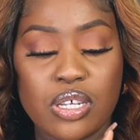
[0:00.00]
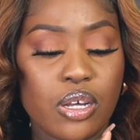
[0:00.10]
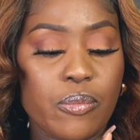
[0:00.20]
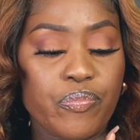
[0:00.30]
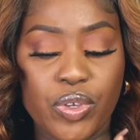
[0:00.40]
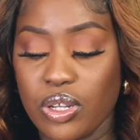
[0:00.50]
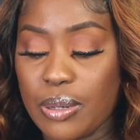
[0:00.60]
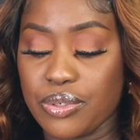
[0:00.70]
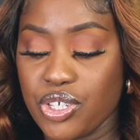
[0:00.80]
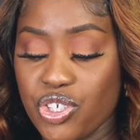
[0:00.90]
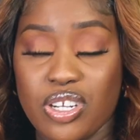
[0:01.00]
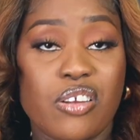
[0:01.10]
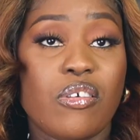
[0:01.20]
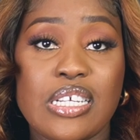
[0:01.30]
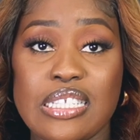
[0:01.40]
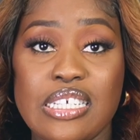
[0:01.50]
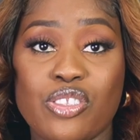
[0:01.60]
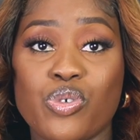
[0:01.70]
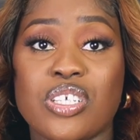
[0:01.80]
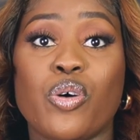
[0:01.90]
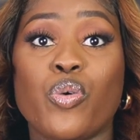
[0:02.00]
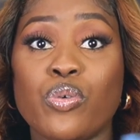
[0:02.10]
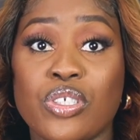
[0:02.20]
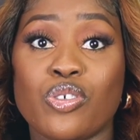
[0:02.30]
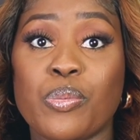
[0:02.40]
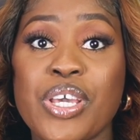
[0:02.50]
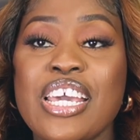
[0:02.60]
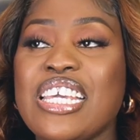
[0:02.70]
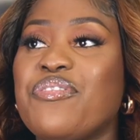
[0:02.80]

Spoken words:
collaboration, and honestly those are holding up.